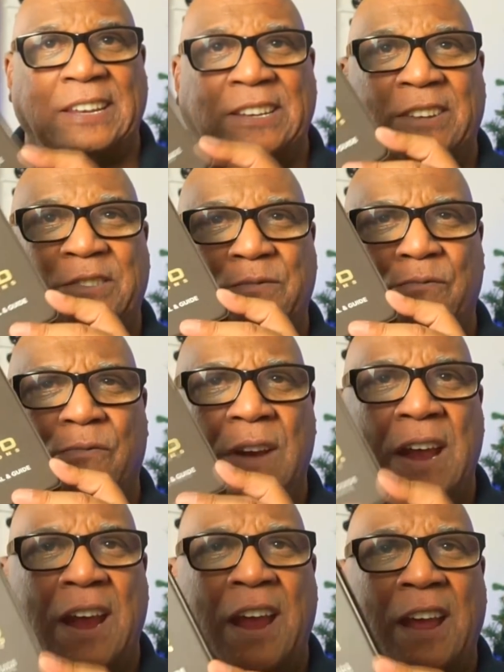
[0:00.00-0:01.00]
It's as
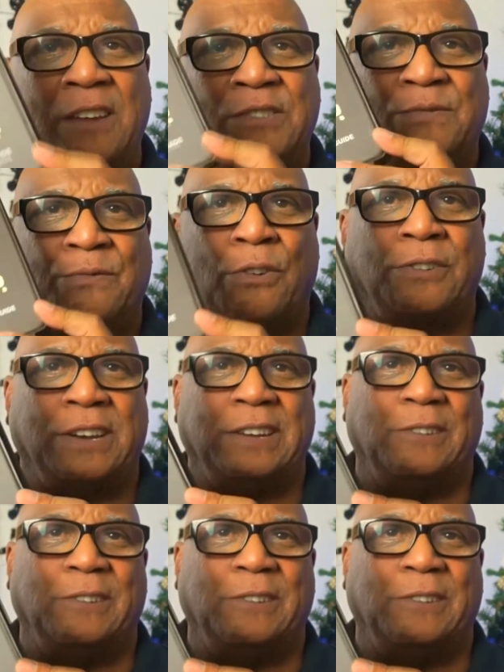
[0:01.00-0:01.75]
rare as rocking